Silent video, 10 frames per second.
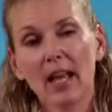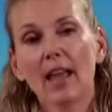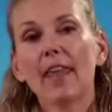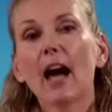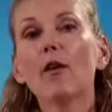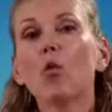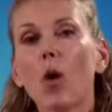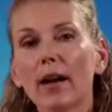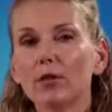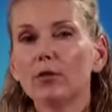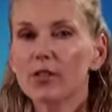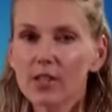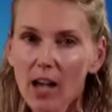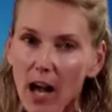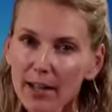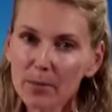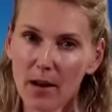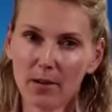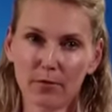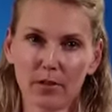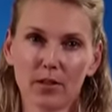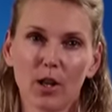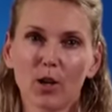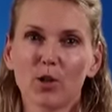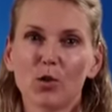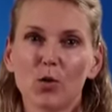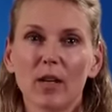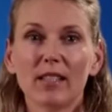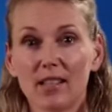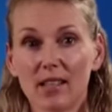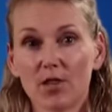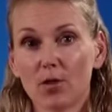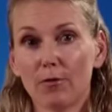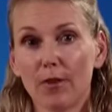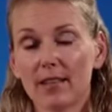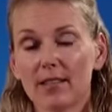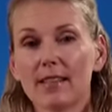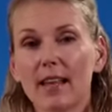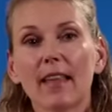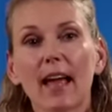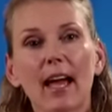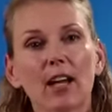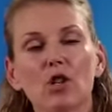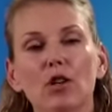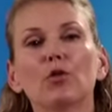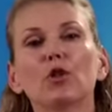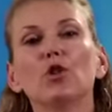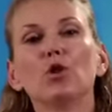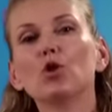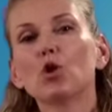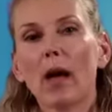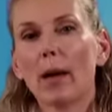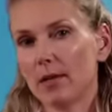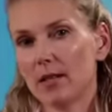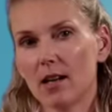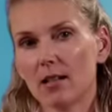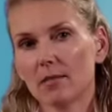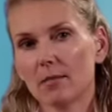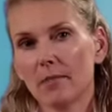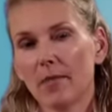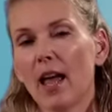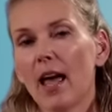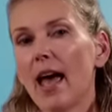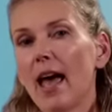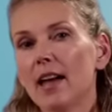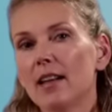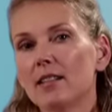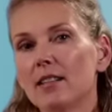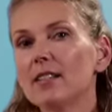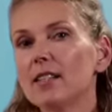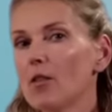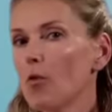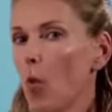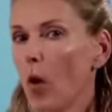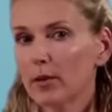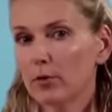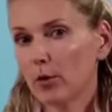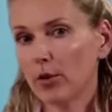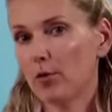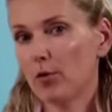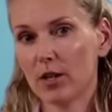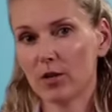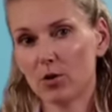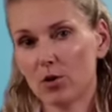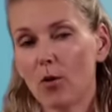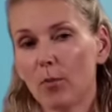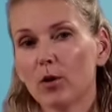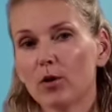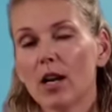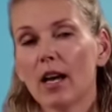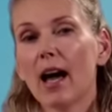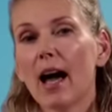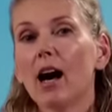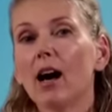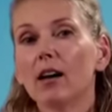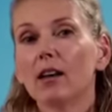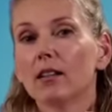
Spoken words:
The other wonderful side benefit to these essential fats is that they actually reduce your appetite. And this is a wonderful thing for us to know, because our